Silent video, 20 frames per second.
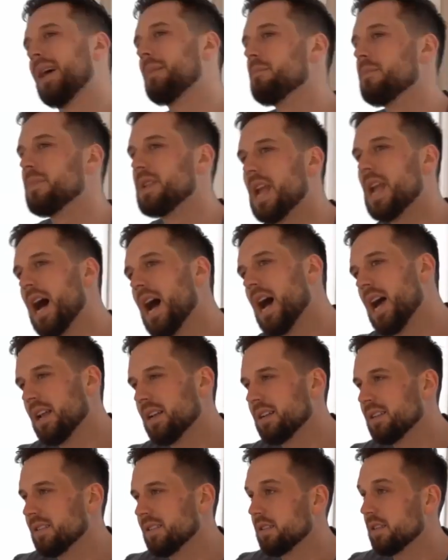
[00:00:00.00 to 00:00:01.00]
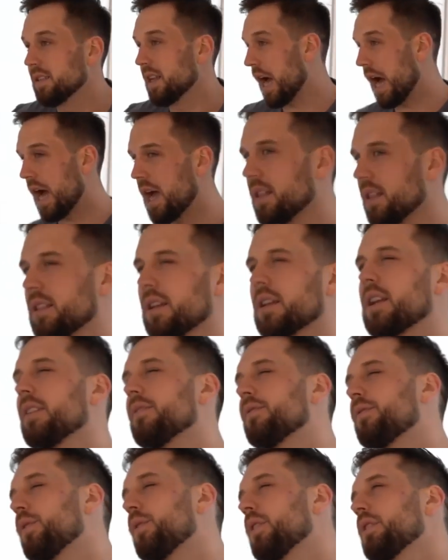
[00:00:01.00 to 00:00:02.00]
I'm not
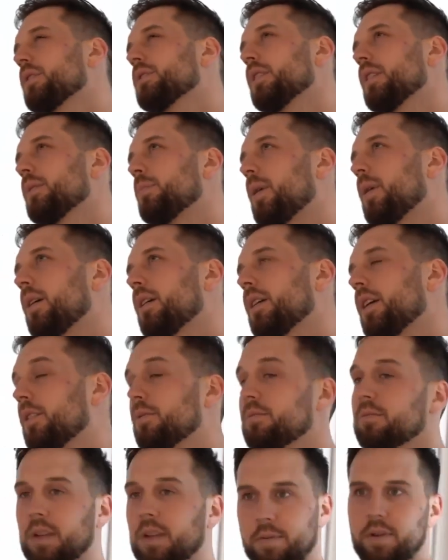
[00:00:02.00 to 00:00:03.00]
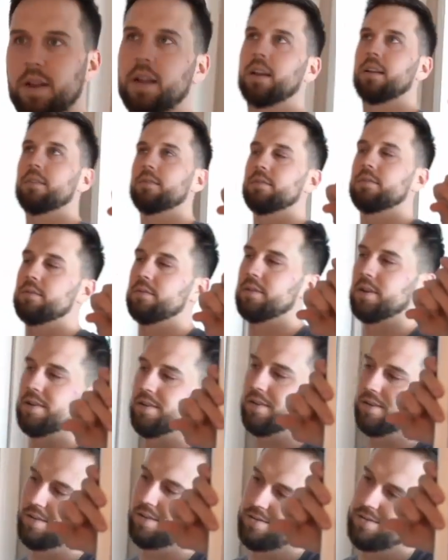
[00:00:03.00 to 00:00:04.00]
looking forward to the party. Double negative.
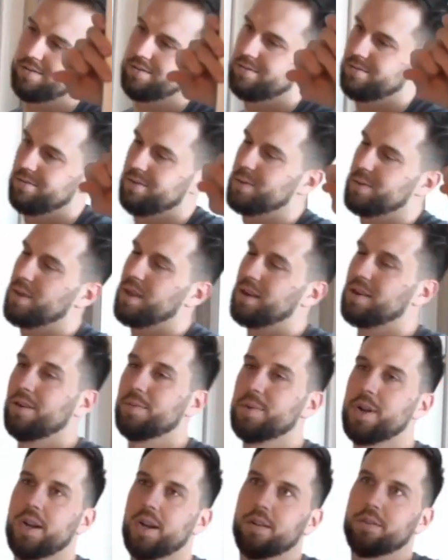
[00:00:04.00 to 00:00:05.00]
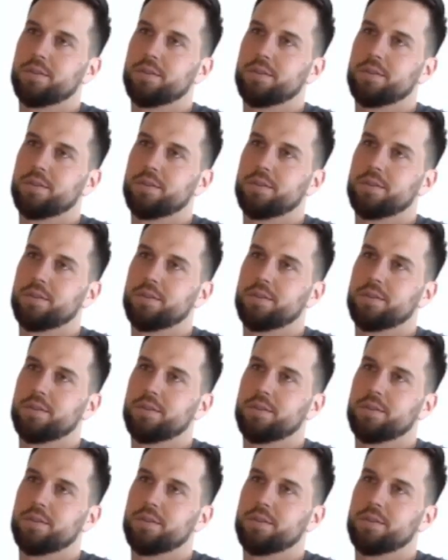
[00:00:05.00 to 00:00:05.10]
That's what they called me in high